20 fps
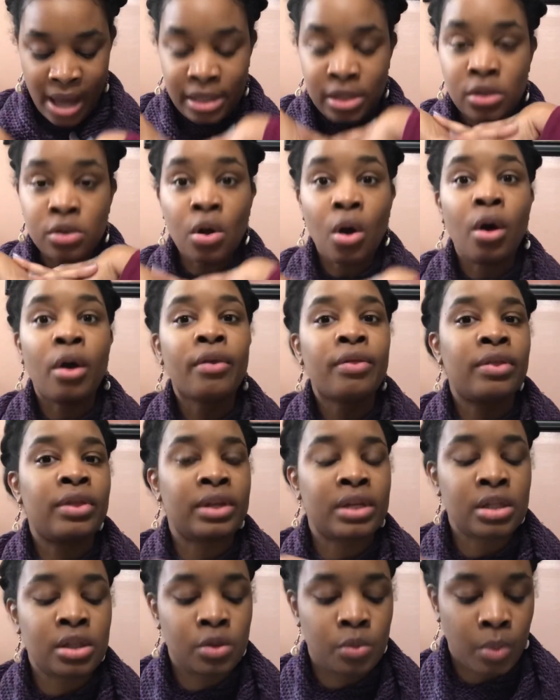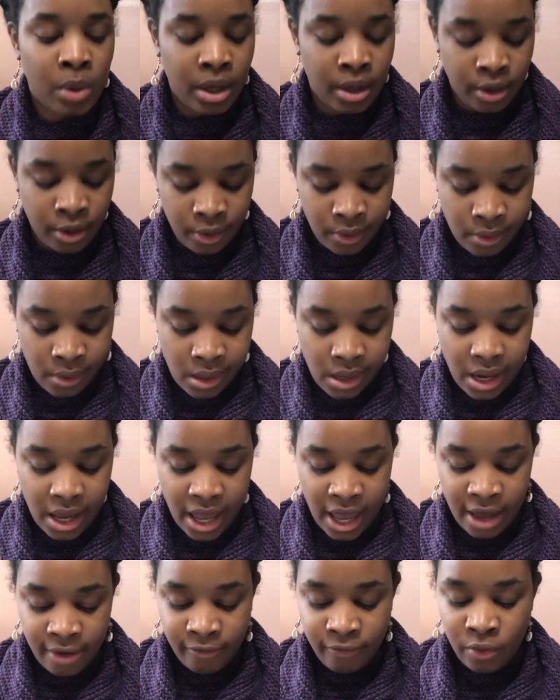saw this sweater
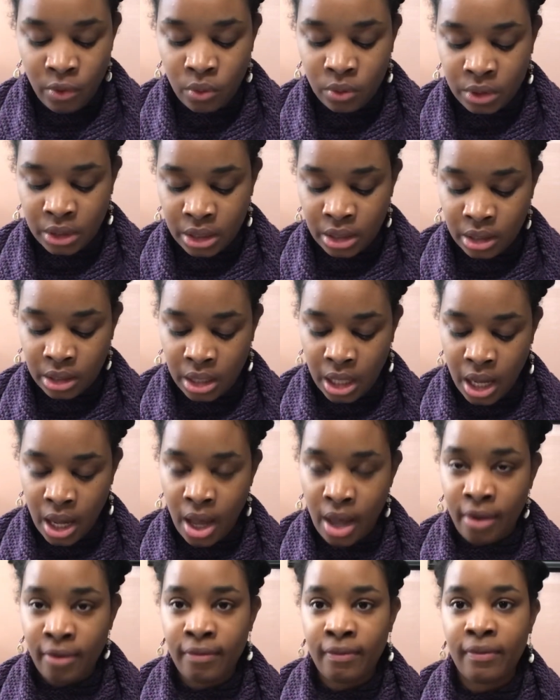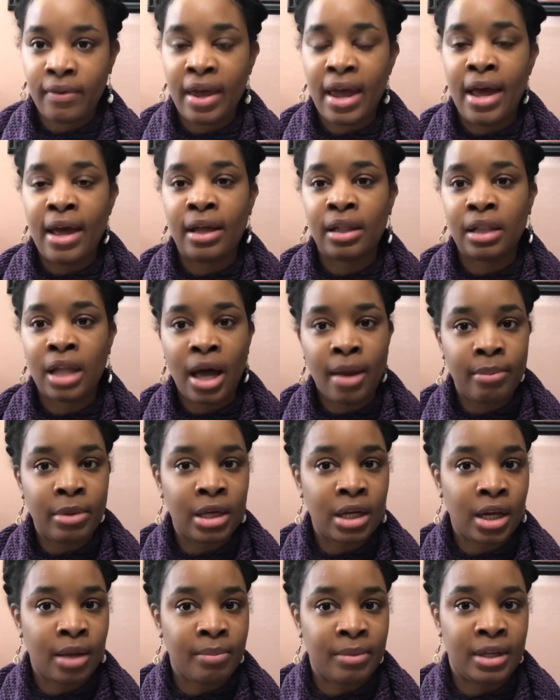at Vogue Knitting Live at La
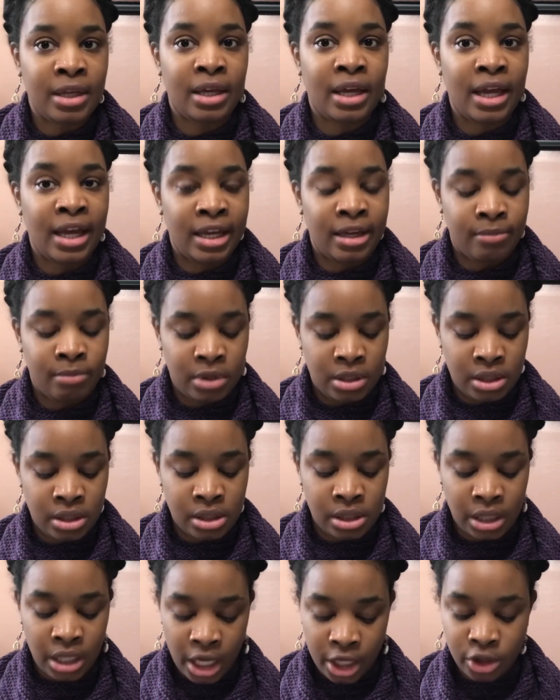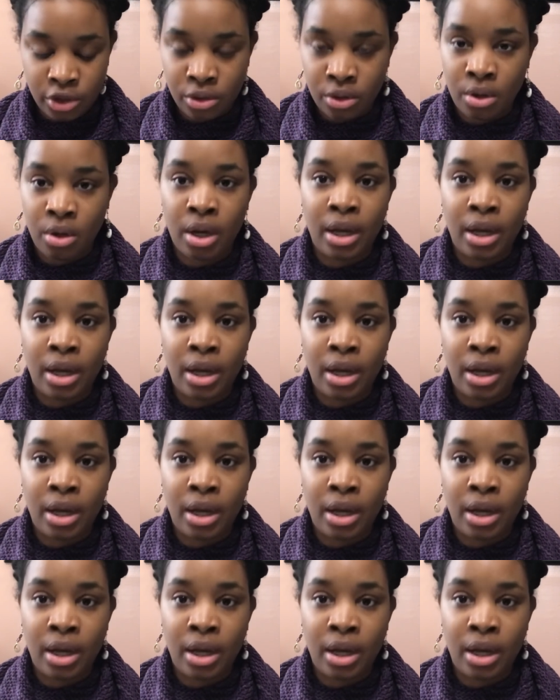Bien Amy's lecture,